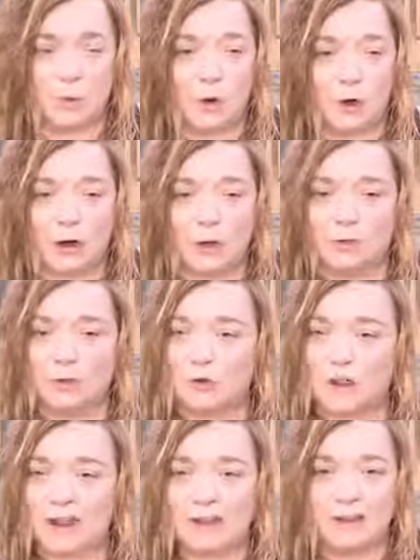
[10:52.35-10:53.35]
We're all
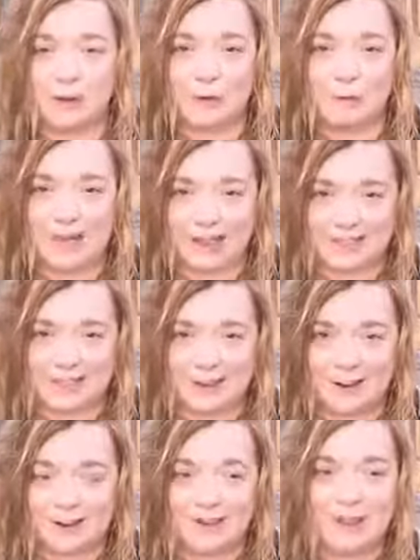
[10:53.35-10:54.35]
trying to go back
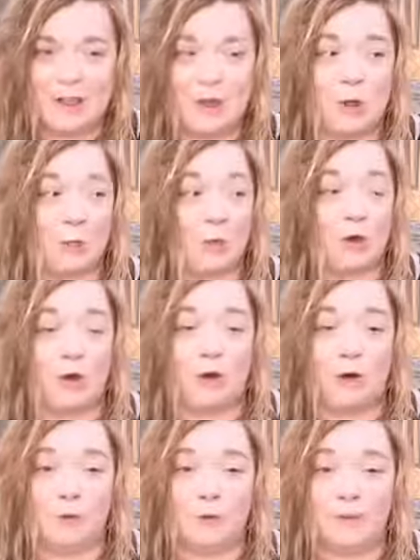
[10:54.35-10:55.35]
there, and we're
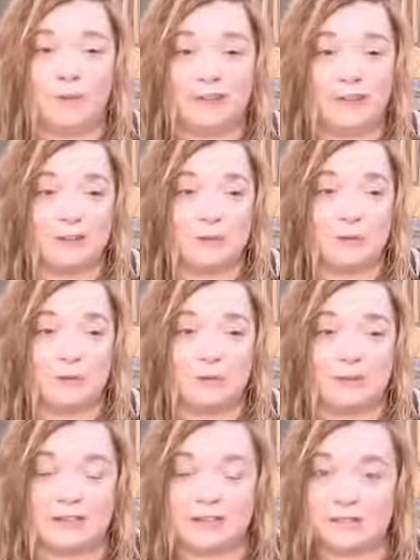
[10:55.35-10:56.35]
all moving into a
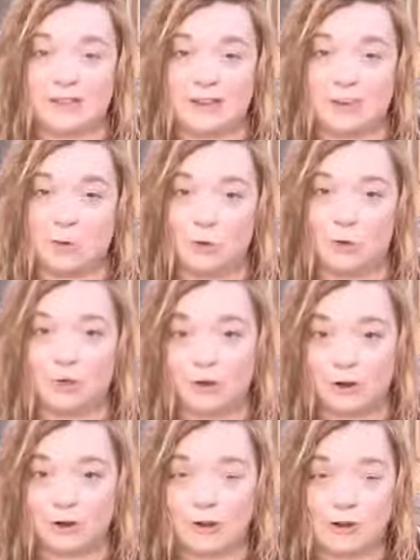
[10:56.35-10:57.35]
place of getting
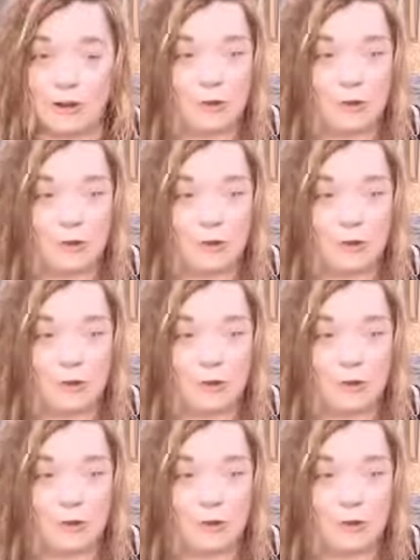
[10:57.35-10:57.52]
older,